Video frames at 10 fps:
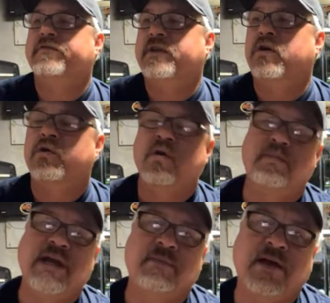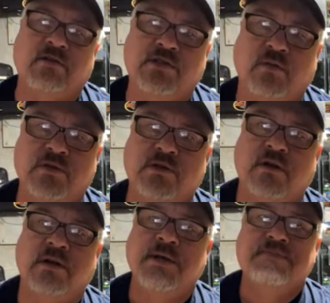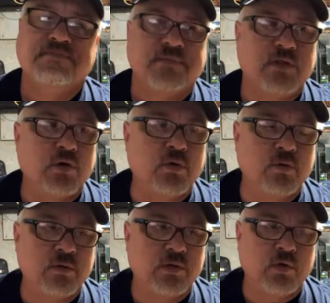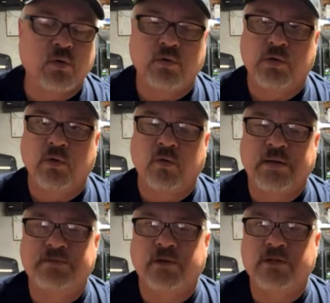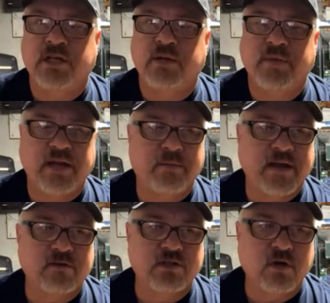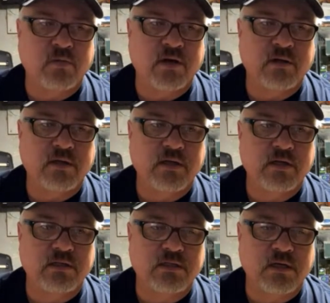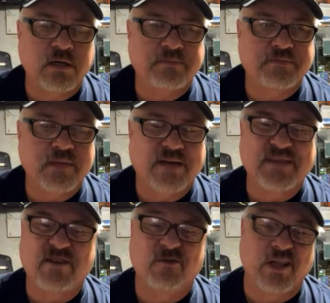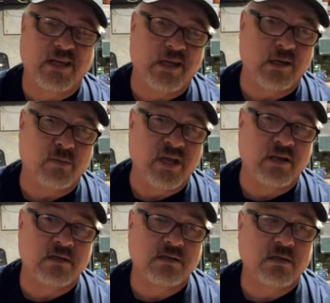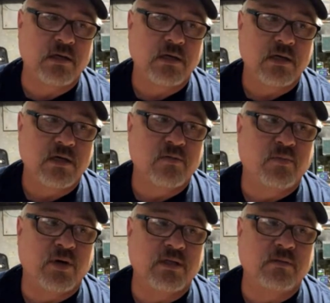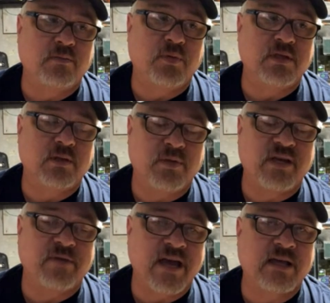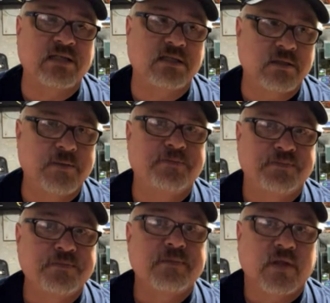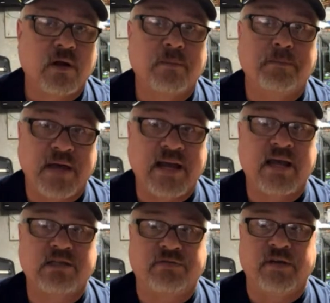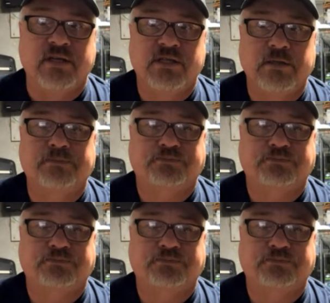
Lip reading: If you don't know what beta macrostomas are, do a web search on the beta macrostoma. It's I'm not really into betas, but the Big Macs are badass fish.